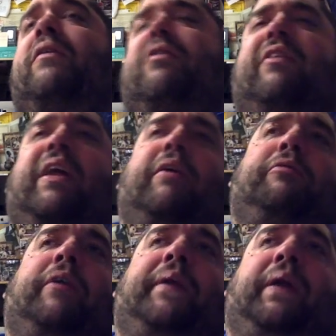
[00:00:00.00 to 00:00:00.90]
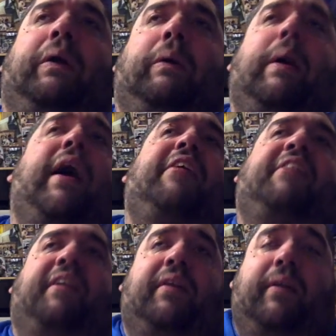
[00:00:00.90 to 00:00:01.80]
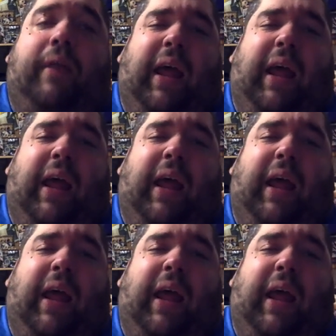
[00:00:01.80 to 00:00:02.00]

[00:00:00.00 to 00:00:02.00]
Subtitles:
stuff on the horizon,